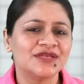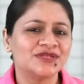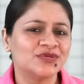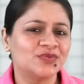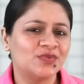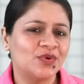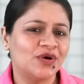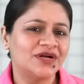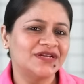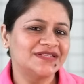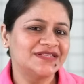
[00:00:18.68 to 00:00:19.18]

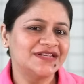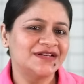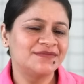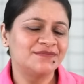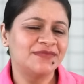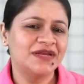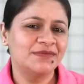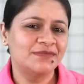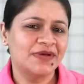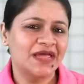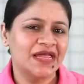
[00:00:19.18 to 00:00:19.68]
So what does it
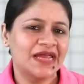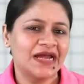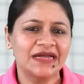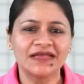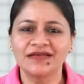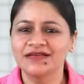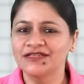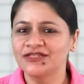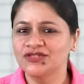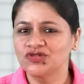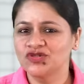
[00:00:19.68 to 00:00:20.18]
mean by
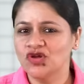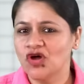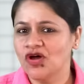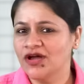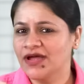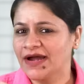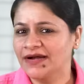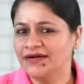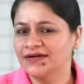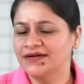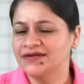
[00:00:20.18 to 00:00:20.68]
getting a
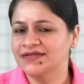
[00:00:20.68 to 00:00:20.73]
stock at a